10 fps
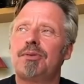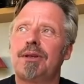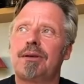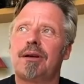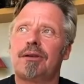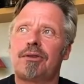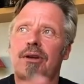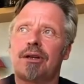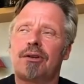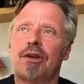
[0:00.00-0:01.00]

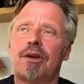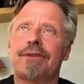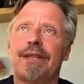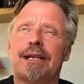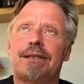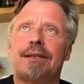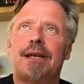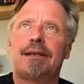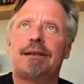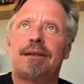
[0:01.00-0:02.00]
kind of got over that, and
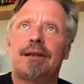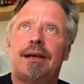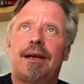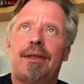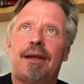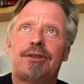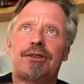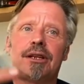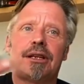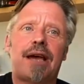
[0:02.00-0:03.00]
then
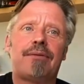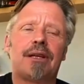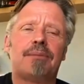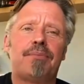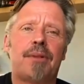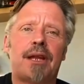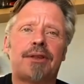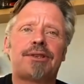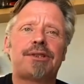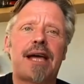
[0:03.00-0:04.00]
started having an
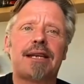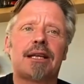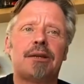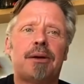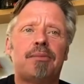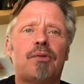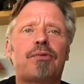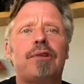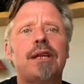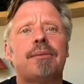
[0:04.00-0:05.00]
understanding and a bit more
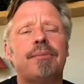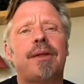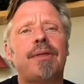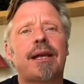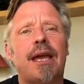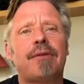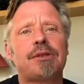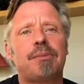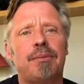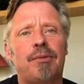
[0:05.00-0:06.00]
freedom, then that gave
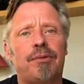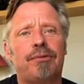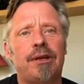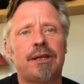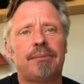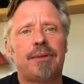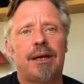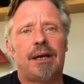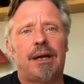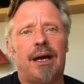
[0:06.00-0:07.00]
us a bit more freedom.
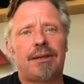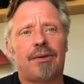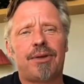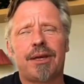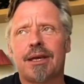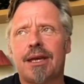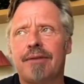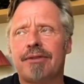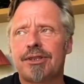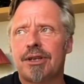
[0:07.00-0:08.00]
I don't think it
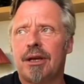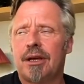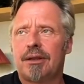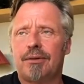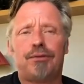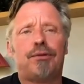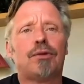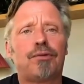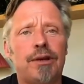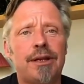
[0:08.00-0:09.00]
gave us the
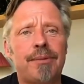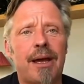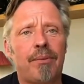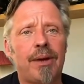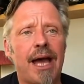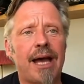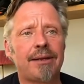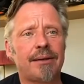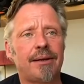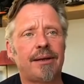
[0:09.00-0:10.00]
full freedom that we
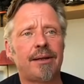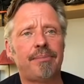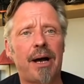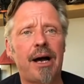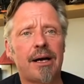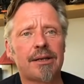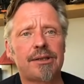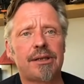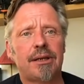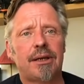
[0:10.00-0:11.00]
had in the
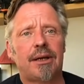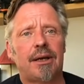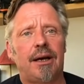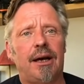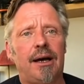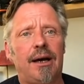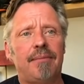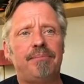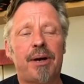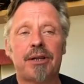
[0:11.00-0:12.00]
past,
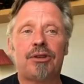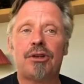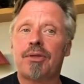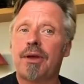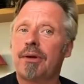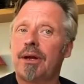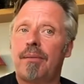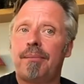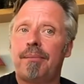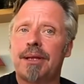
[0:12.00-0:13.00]
but you know,
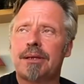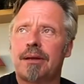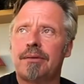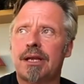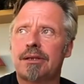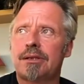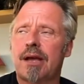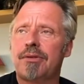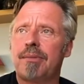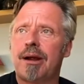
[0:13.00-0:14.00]
there's in
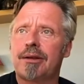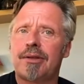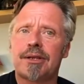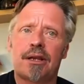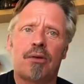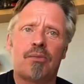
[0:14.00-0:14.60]
South America, there's a lot